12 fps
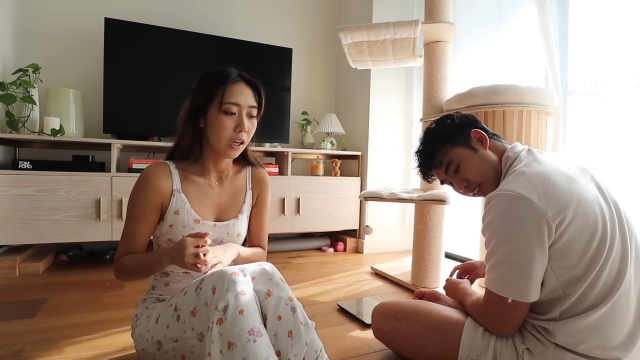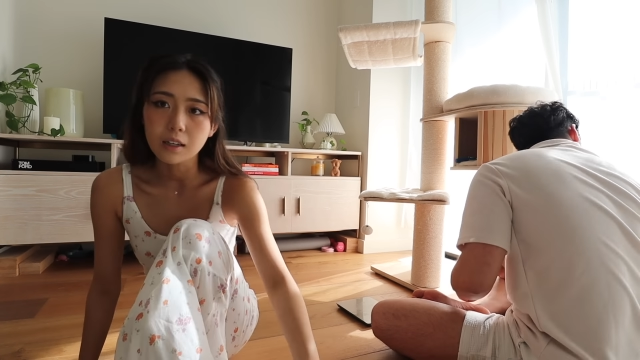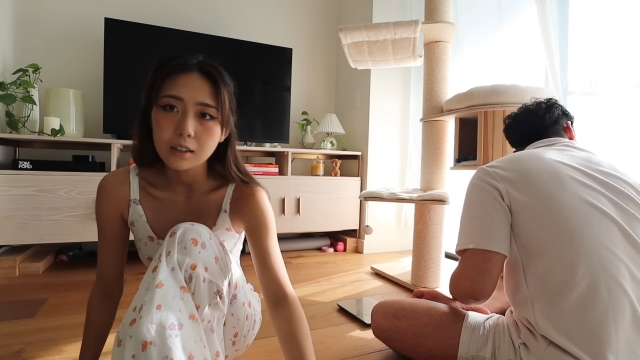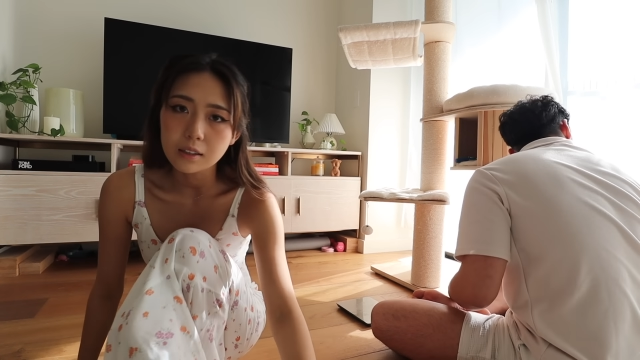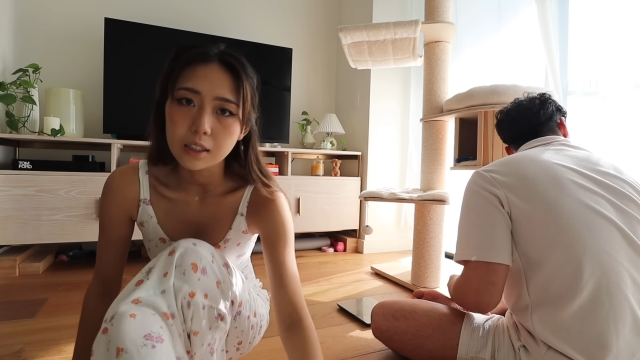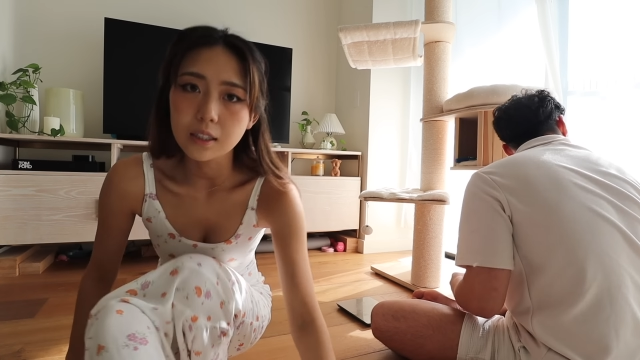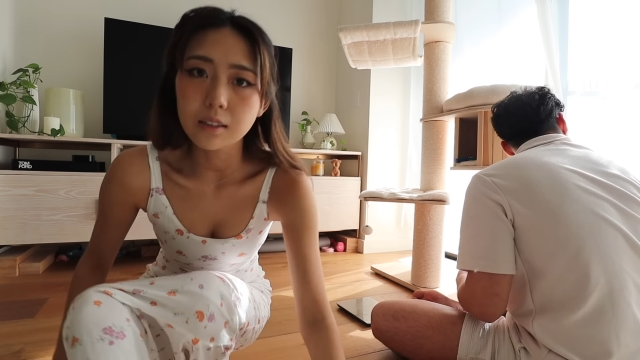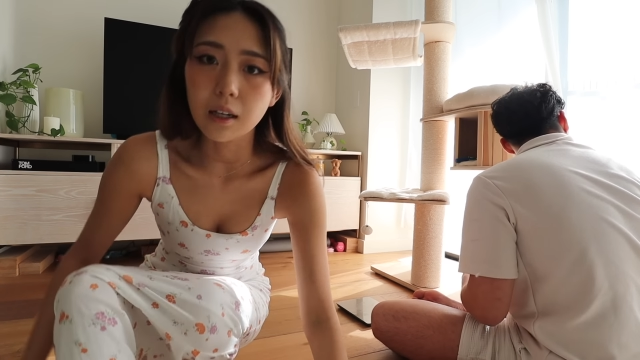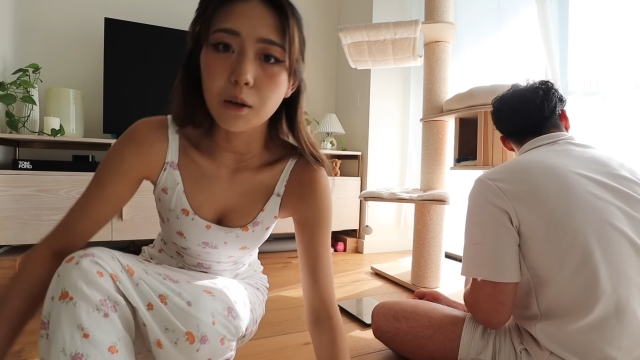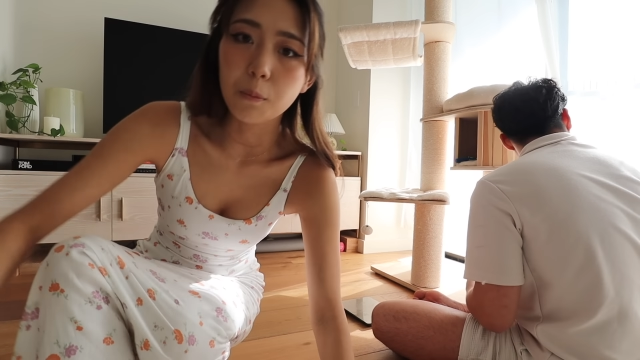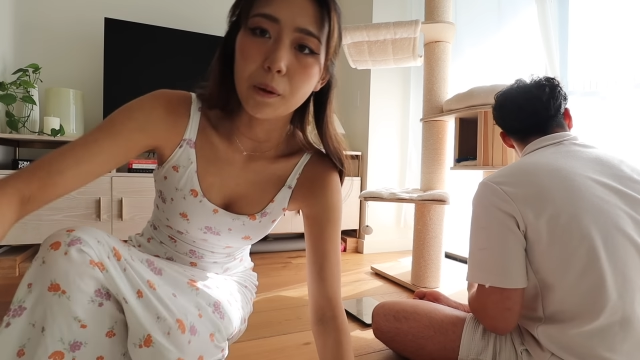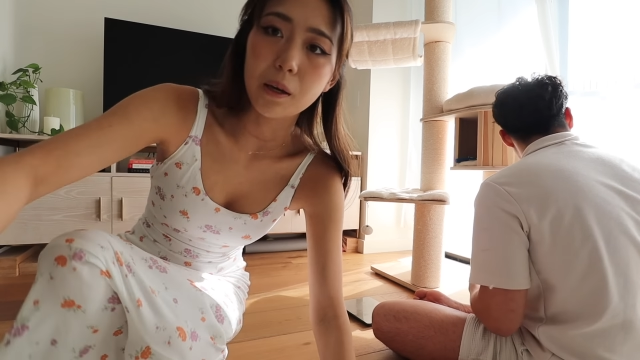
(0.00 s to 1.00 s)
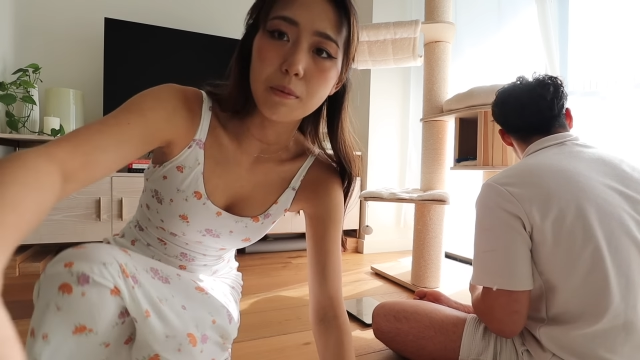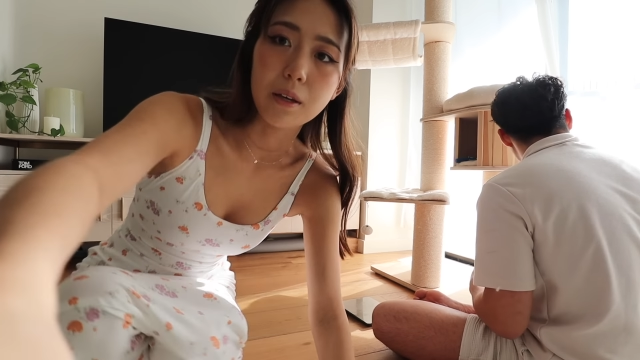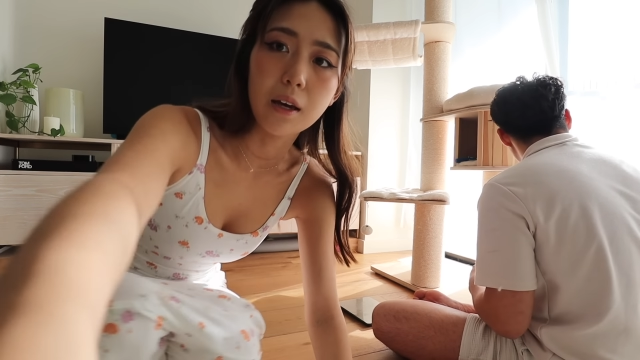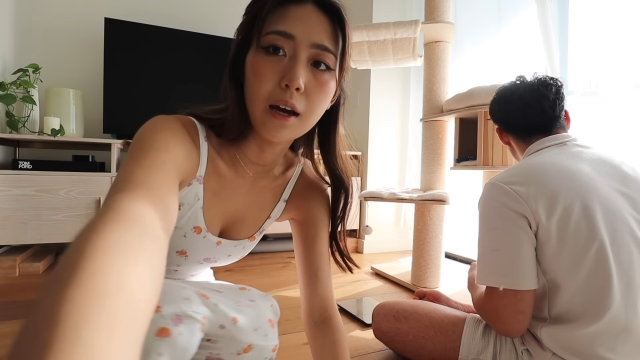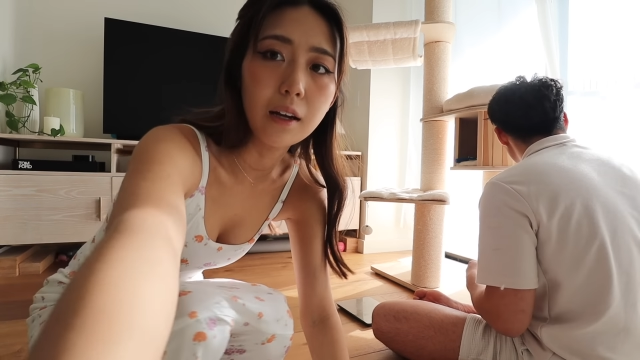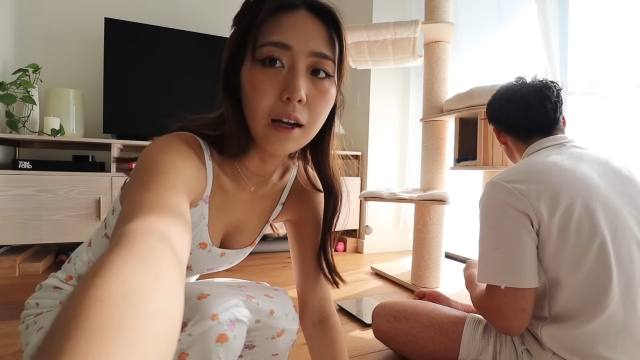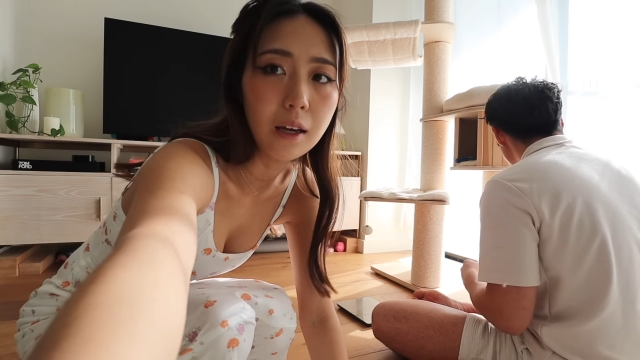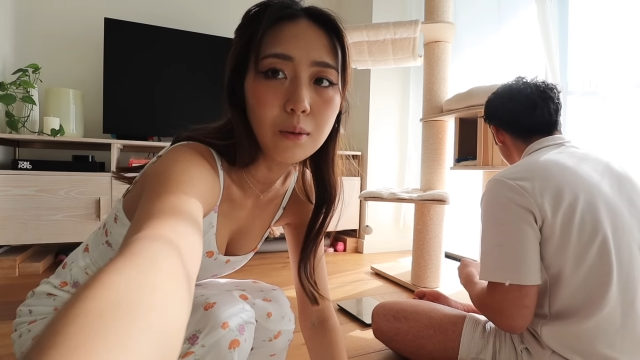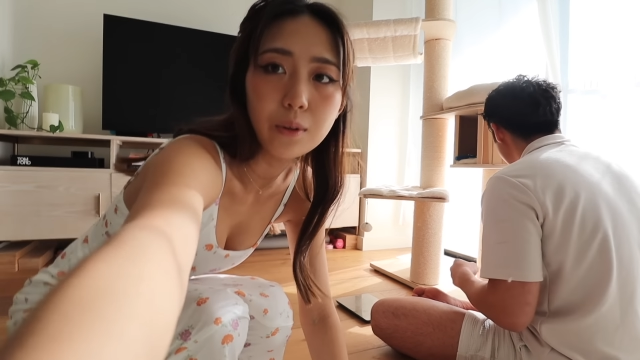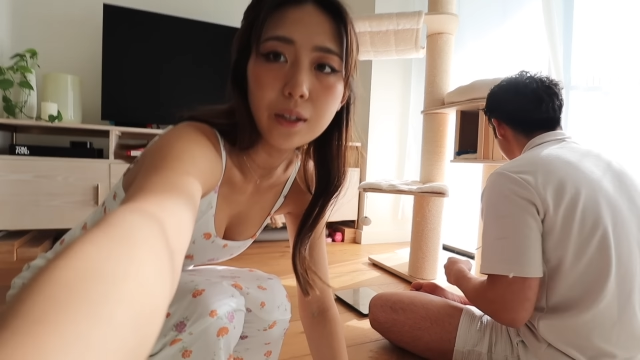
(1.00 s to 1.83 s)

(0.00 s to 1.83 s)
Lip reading: That is our baby at 8